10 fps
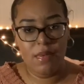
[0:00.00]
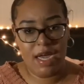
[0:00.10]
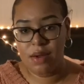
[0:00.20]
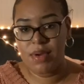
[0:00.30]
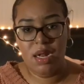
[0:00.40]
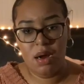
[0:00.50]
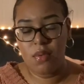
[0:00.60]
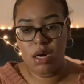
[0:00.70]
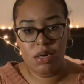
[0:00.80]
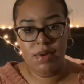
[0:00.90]
We got to read our
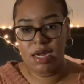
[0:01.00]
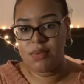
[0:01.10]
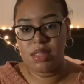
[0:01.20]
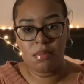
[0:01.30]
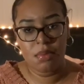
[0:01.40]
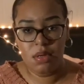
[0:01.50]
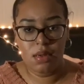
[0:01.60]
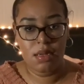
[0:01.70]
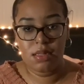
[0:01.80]
word, we got to read the book.